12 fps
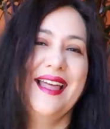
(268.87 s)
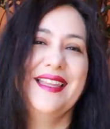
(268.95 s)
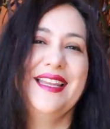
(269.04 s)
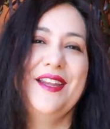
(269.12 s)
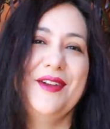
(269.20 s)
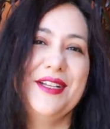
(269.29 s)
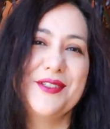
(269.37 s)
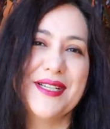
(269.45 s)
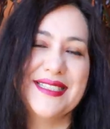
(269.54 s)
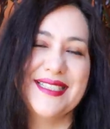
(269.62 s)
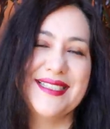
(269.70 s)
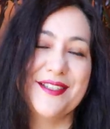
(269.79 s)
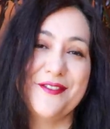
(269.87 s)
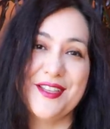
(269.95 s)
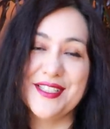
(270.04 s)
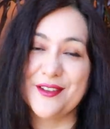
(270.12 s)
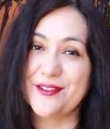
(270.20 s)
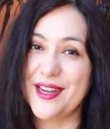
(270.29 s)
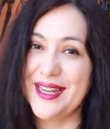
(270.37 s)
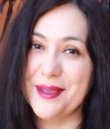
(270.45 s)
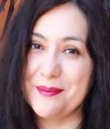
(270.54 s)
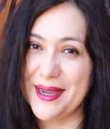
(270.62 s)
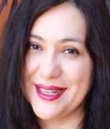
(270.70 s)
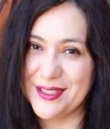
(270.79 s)
And the lyric dress is a feature
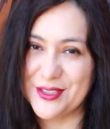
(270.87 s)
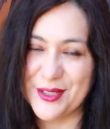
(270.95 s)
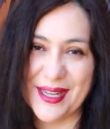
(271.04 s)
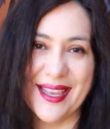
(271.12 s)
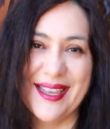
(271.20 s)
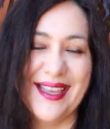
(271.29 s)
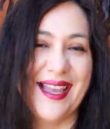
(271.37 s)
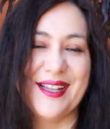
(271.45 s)
Friday pattern today,